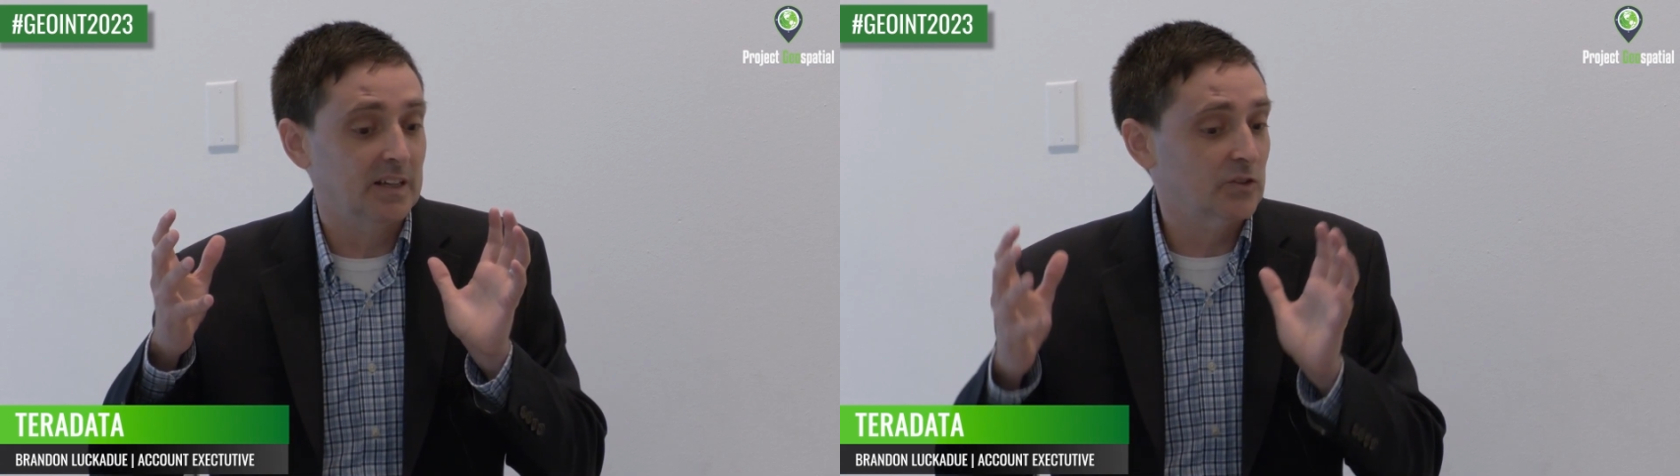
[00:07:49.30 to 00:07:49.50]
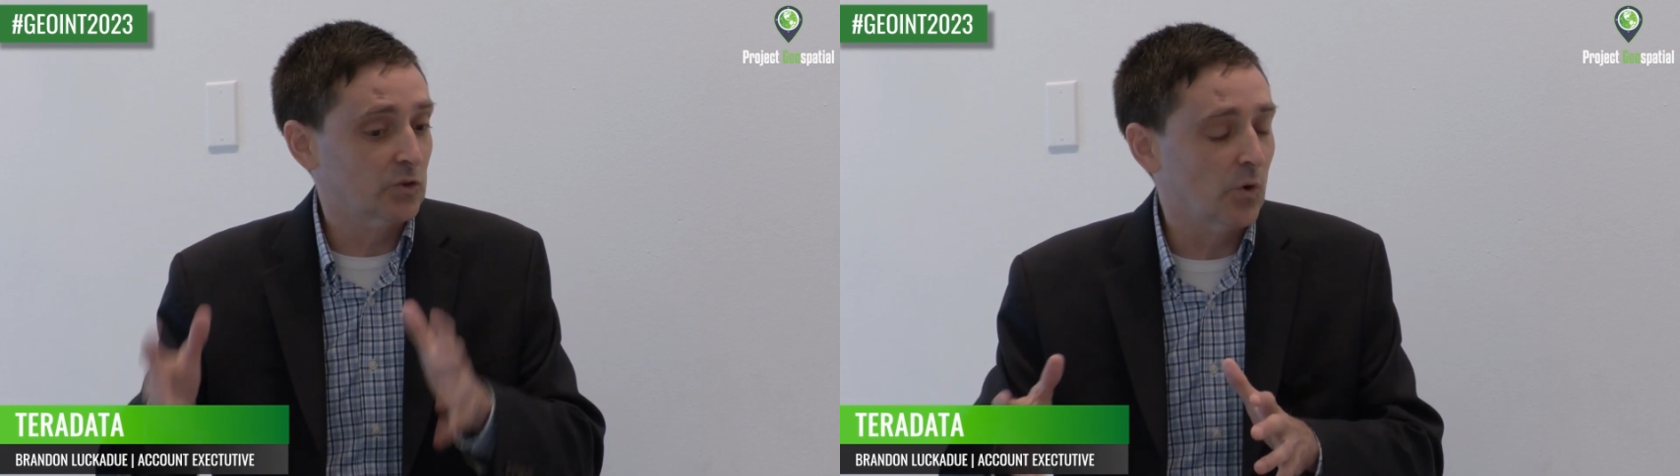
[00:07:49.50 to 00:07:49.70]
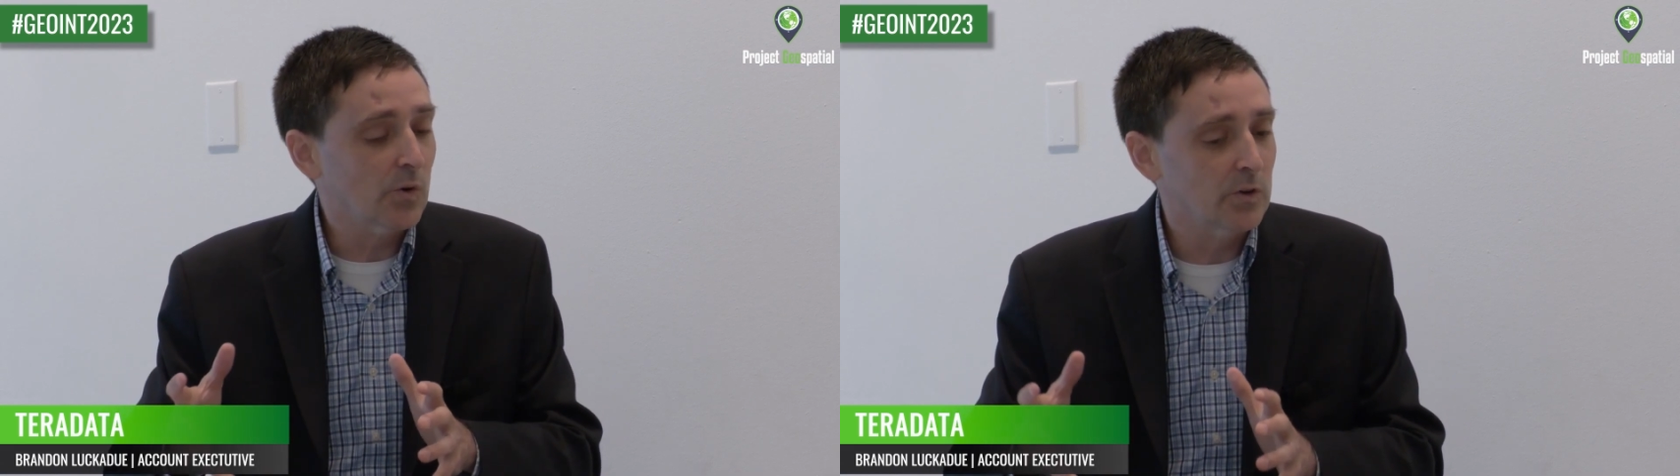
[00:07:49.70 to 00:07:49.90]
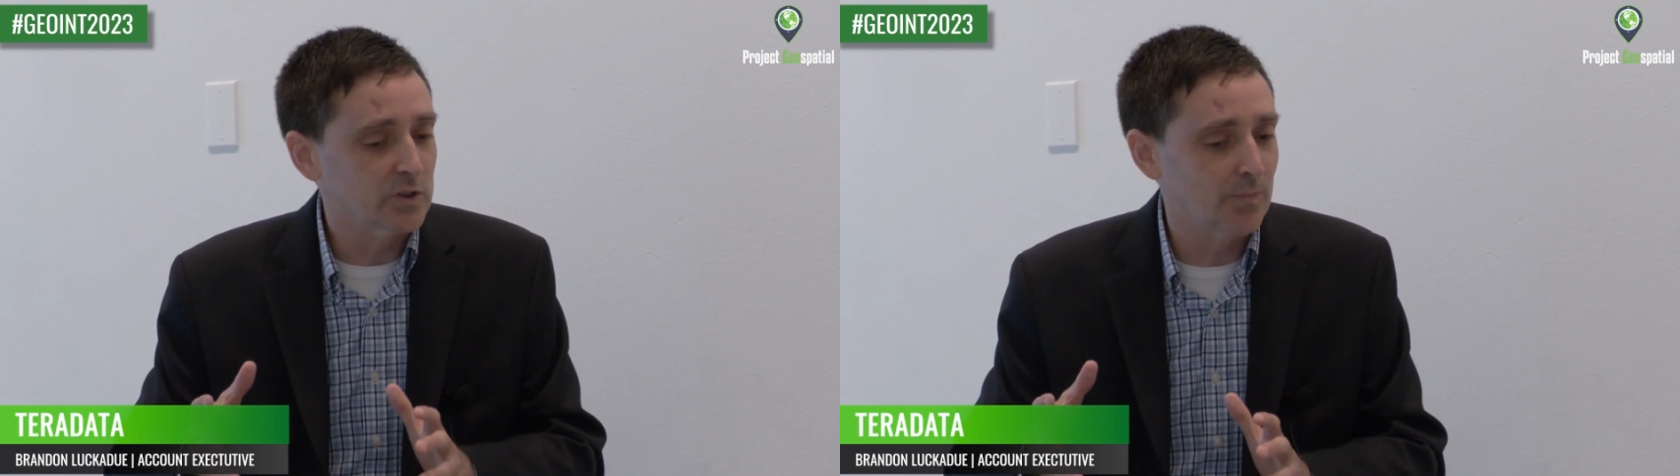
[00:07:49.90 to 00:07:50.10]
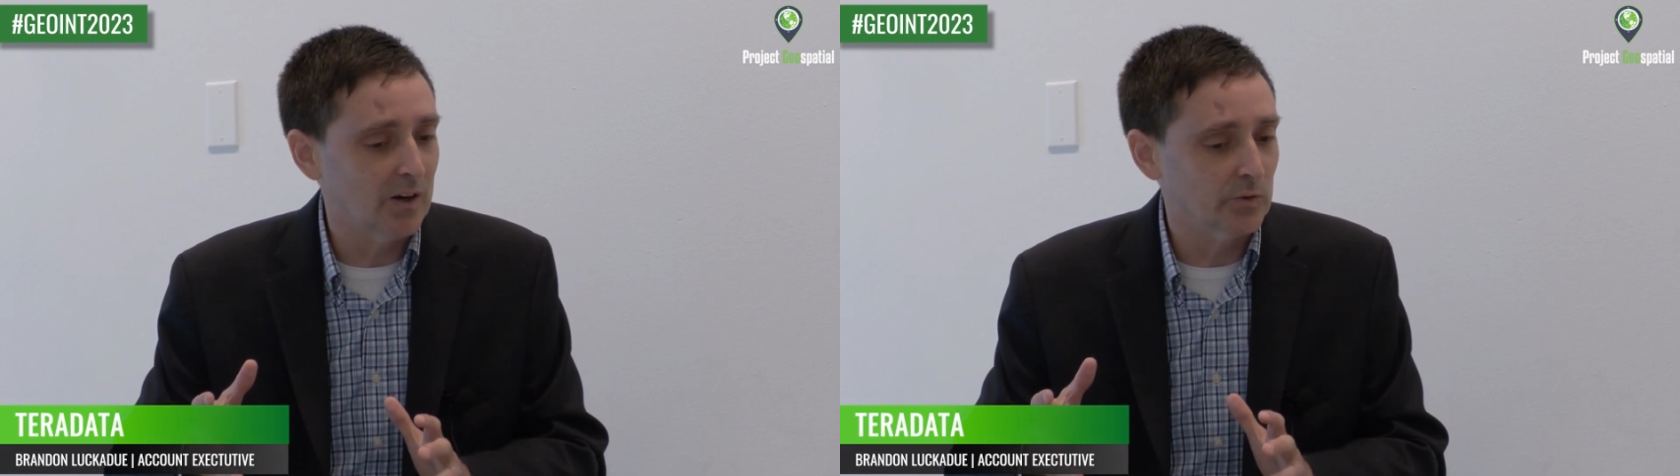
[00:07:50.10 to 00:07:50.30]
score
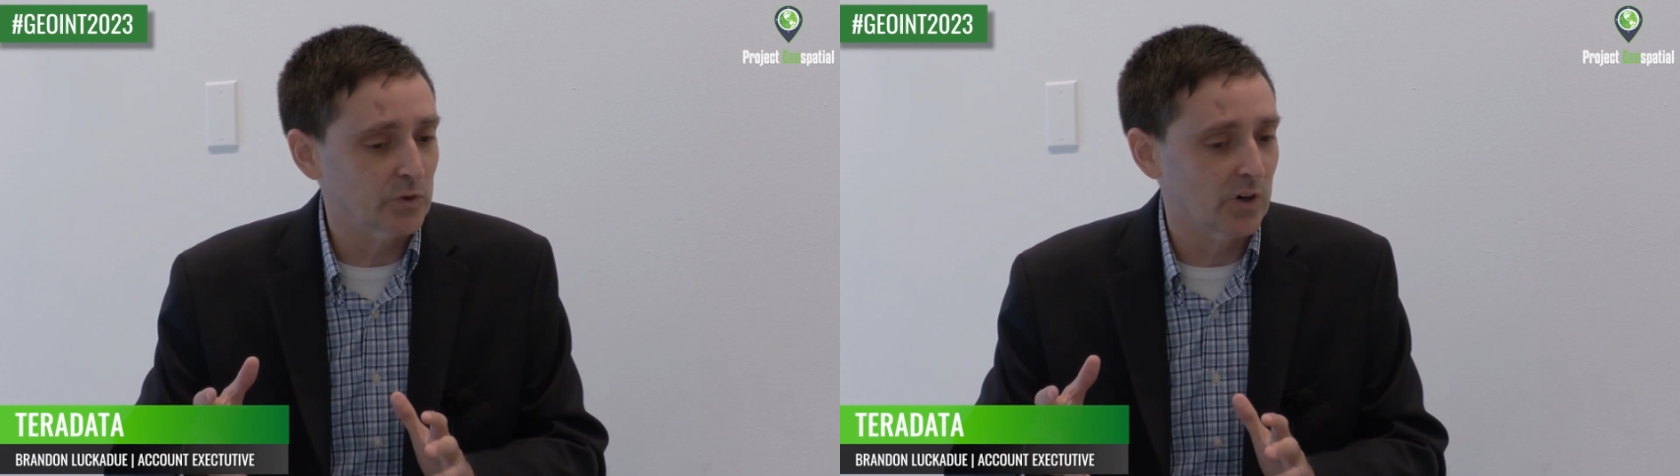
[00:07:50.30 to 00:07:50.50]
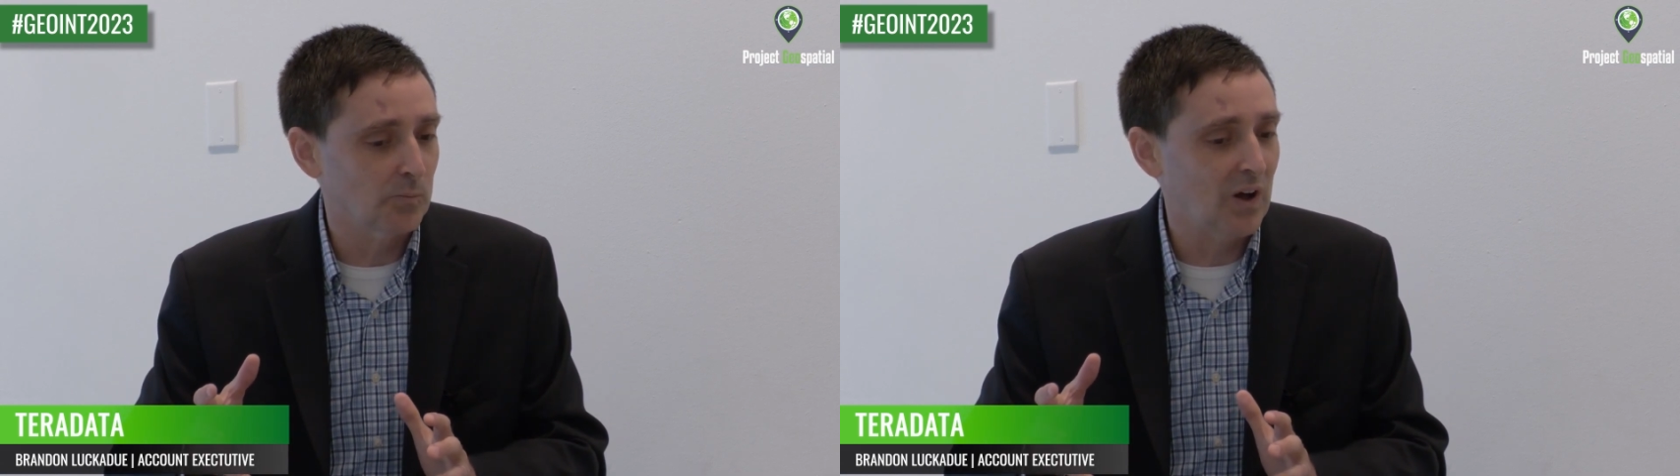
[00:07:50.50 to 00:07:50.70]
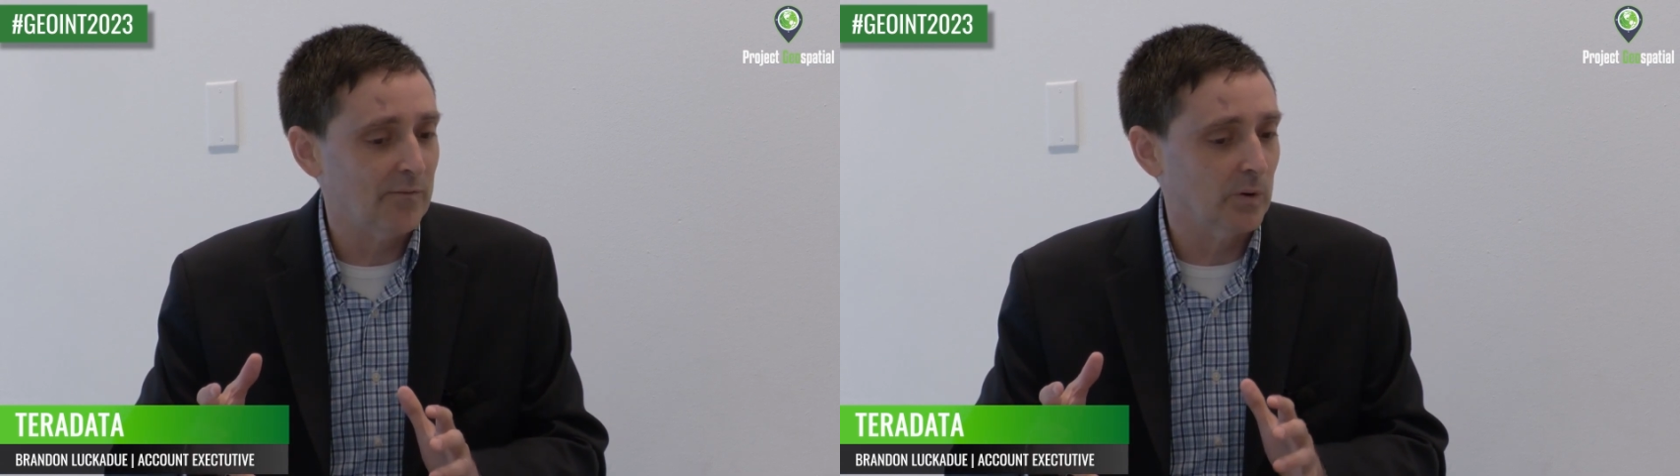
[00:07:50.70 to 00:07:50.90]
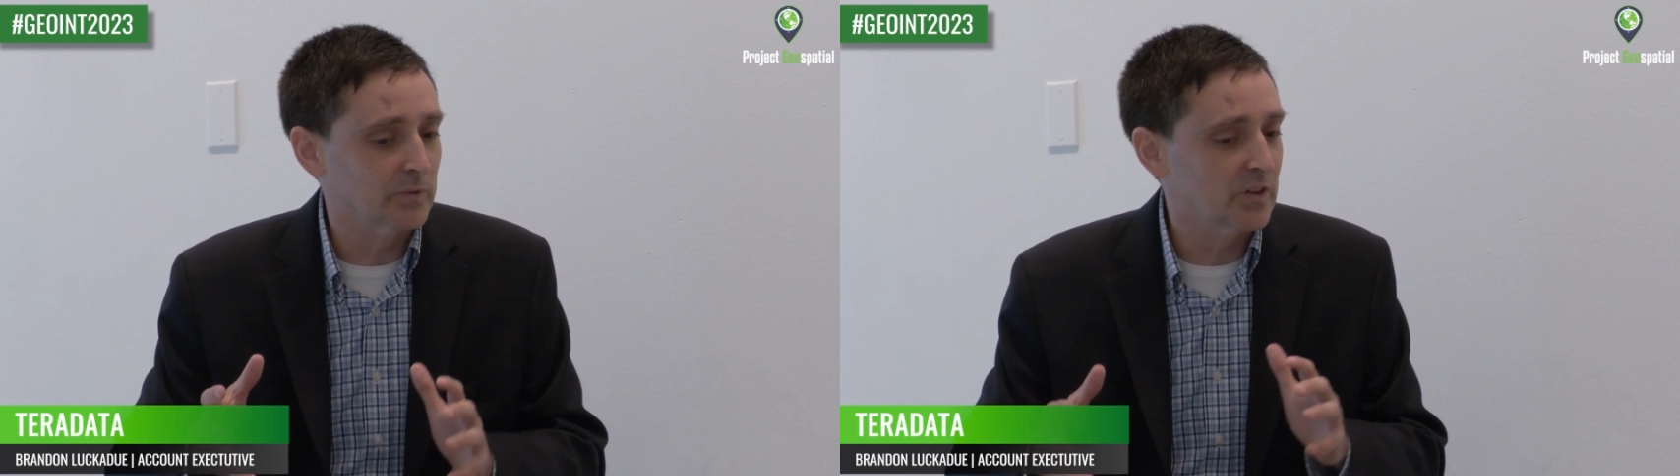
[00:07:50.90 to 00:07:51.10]
those models on our platform.